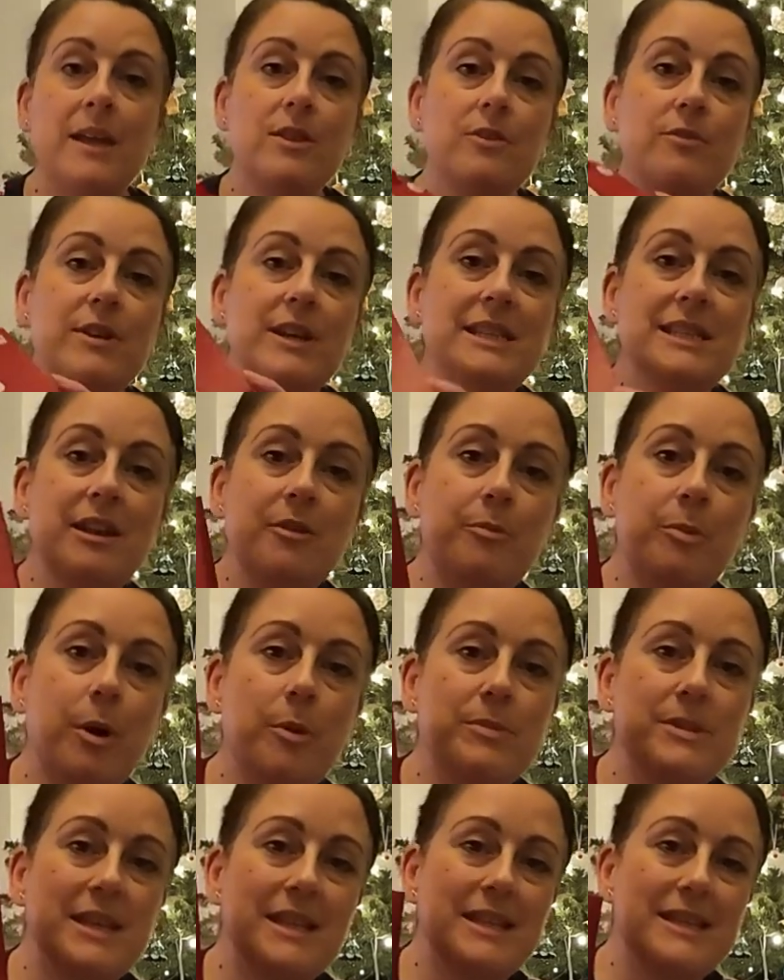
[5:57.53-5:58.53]
The reason I've
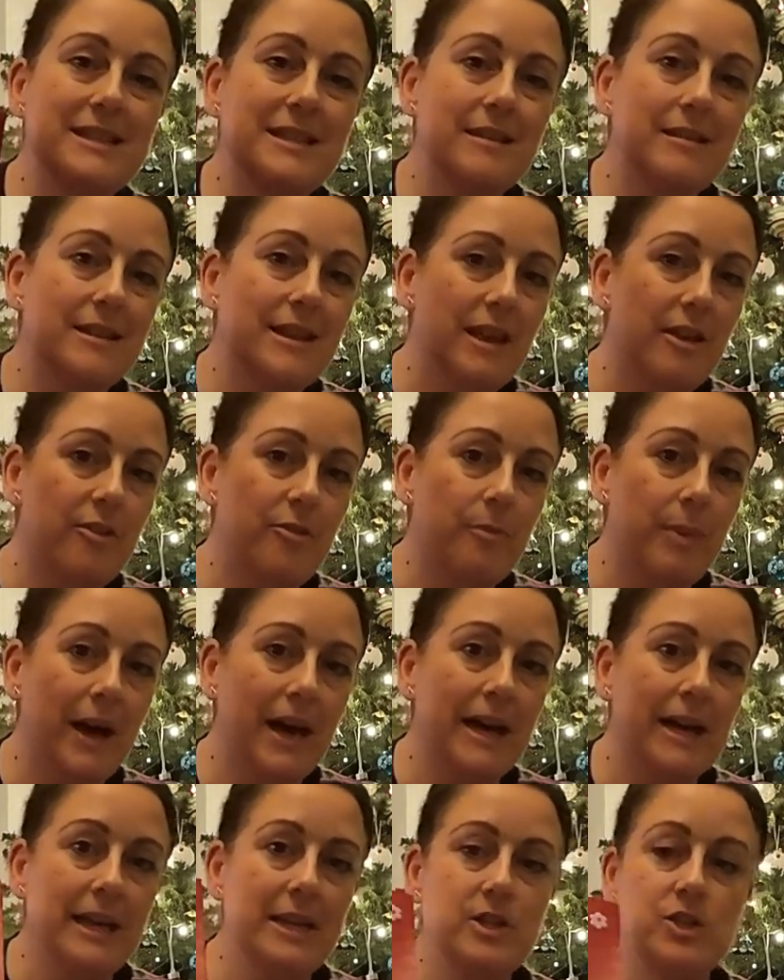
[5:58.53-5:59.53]
popped it in this little gift
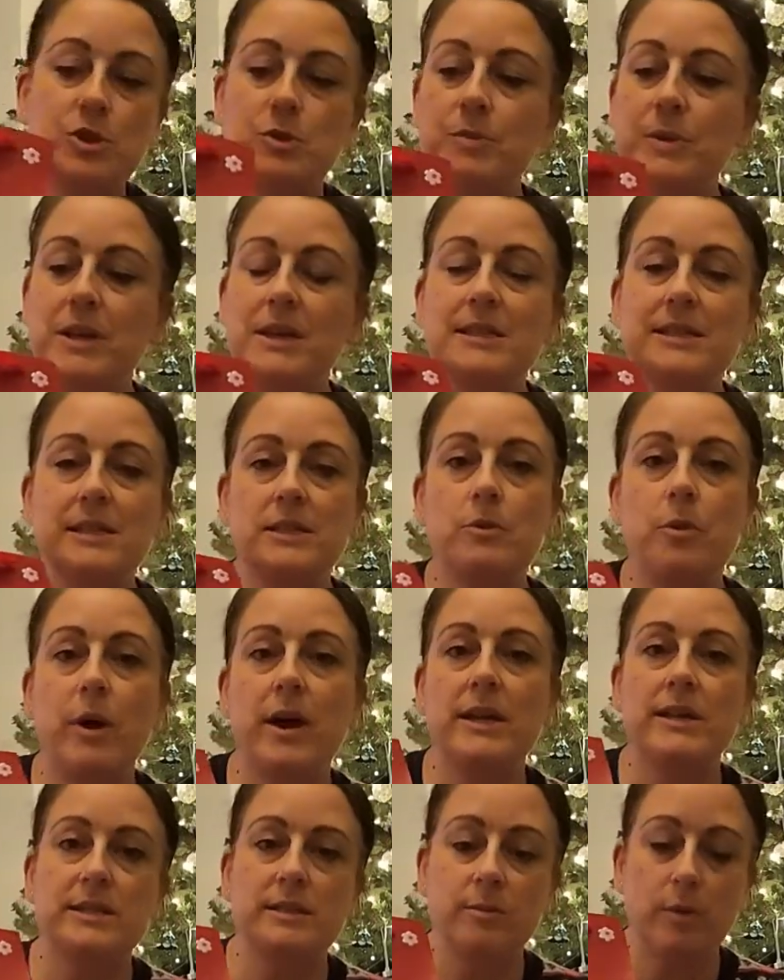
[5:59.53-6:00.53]
bag is just because it's
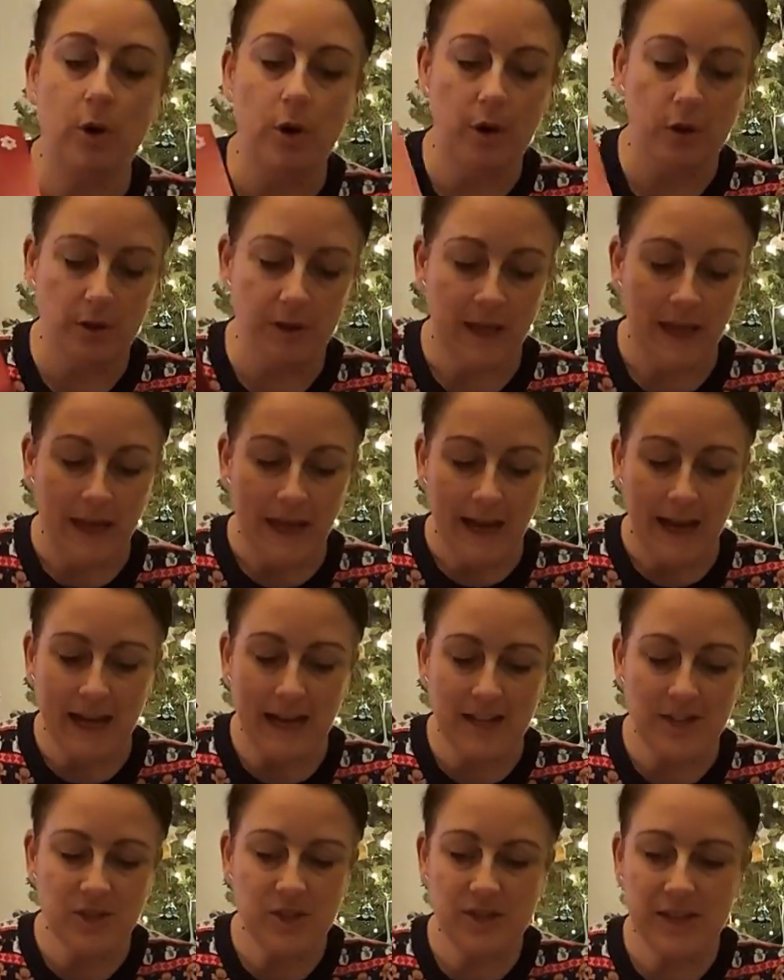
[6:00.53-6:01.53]
quite small, and
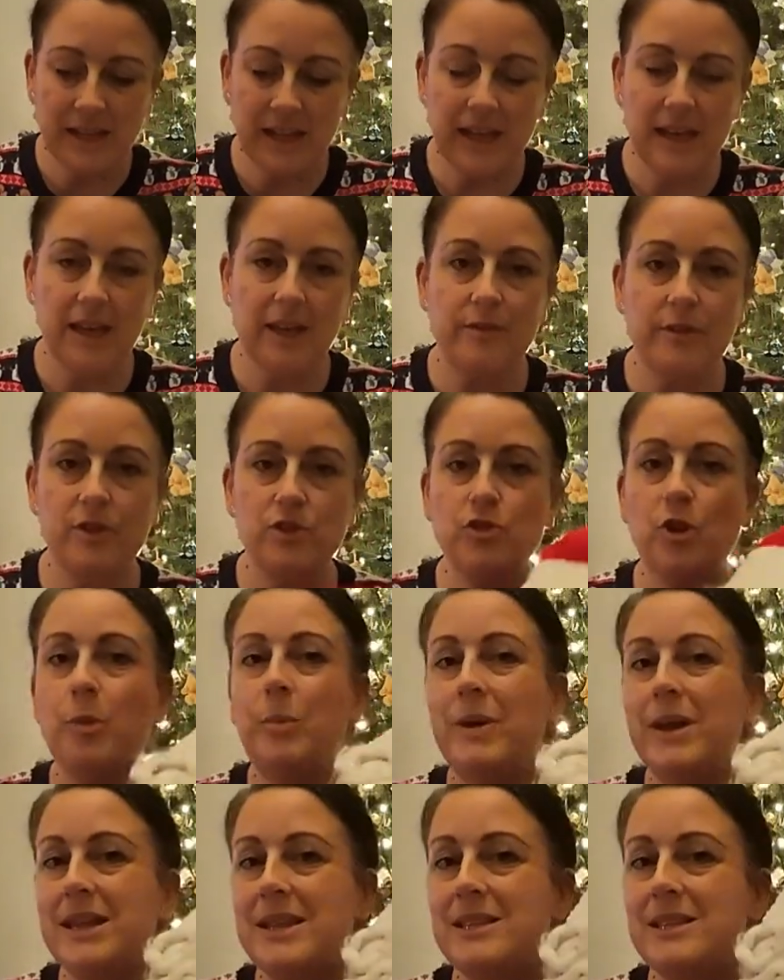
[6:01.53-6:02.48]
I just think if I drop it